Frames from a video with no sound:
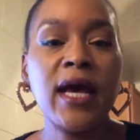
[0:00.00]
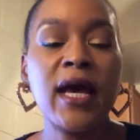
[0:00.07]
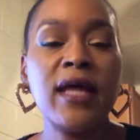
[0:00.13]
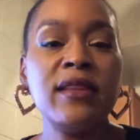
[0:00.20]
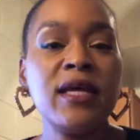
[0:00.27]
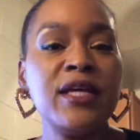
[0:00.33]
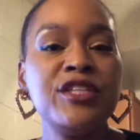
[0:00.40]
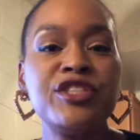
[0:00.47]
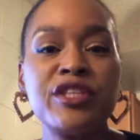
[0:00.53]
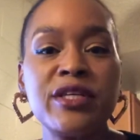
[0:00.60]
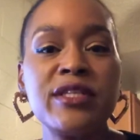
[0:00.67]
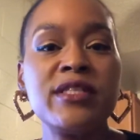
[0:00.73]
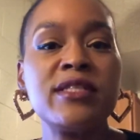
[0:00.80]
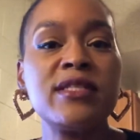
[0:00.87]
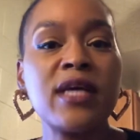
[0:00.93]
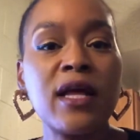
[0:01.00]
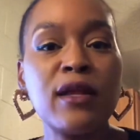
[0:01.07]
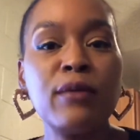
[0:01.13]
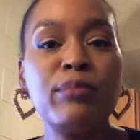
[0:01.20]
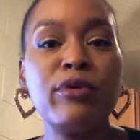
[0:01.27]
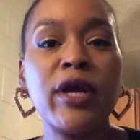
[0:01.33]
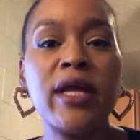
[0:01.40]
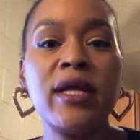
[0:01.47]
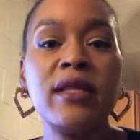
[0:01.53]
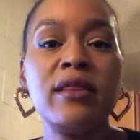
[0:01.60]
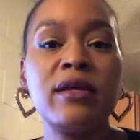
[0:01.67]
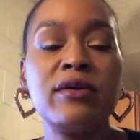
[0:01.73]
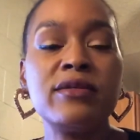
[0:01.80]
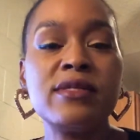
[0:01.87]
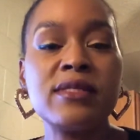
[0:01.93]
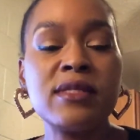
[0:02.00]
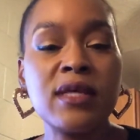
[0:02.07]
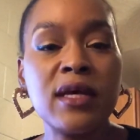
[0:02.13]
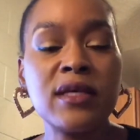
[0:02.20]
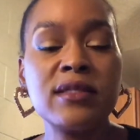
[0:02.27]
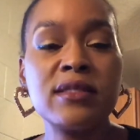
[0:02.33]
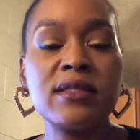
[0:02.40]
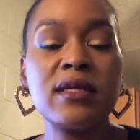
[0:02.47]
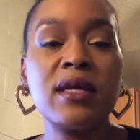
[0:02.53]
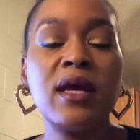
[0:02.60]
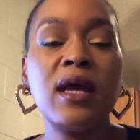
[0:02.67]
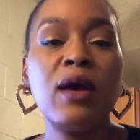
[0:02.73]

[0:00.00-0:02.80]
and they just celebrated their 6th